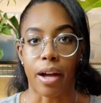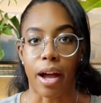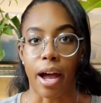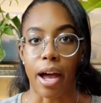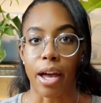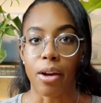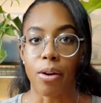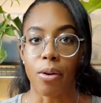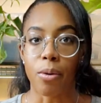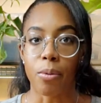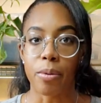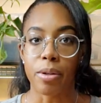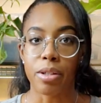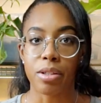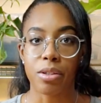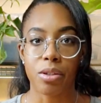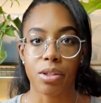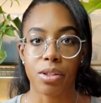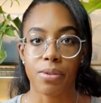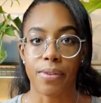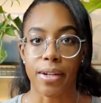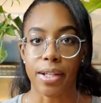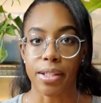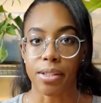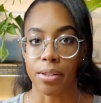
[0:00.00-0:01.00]
I always
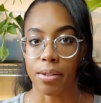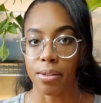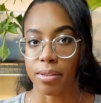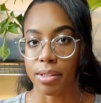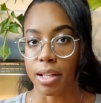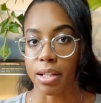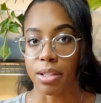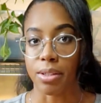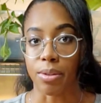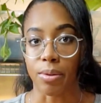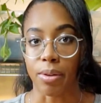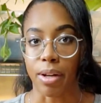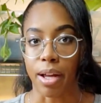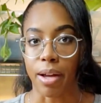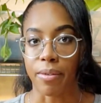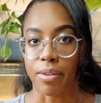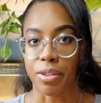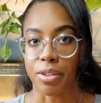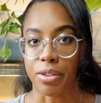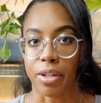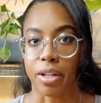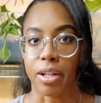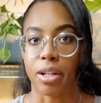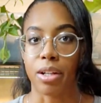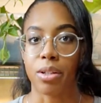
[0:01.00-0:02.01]
use vessels that don't have a
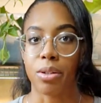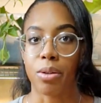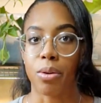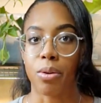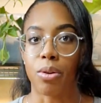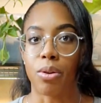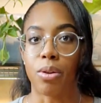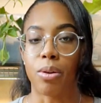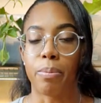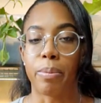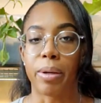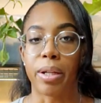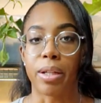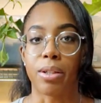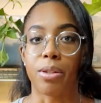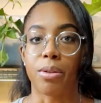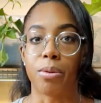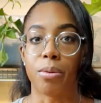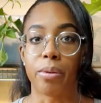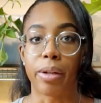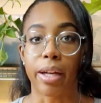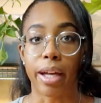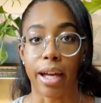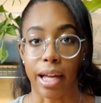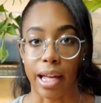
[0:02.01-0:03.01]
drainage hole, but
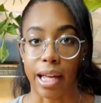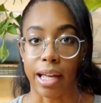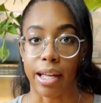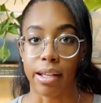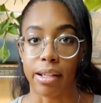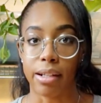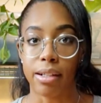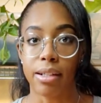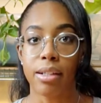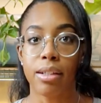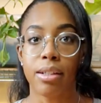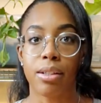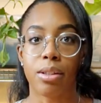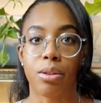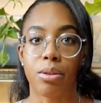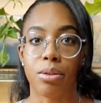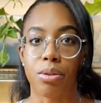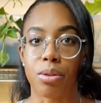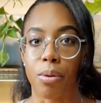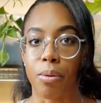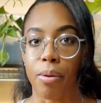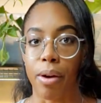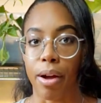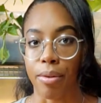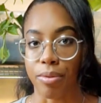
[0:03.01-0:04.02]
you can. You
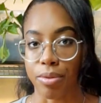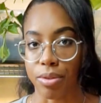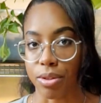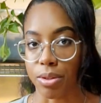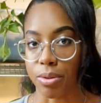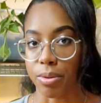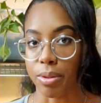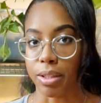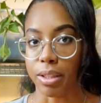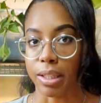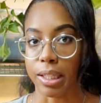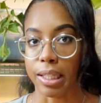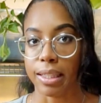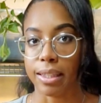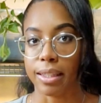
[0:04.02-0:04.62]
don't have to do it like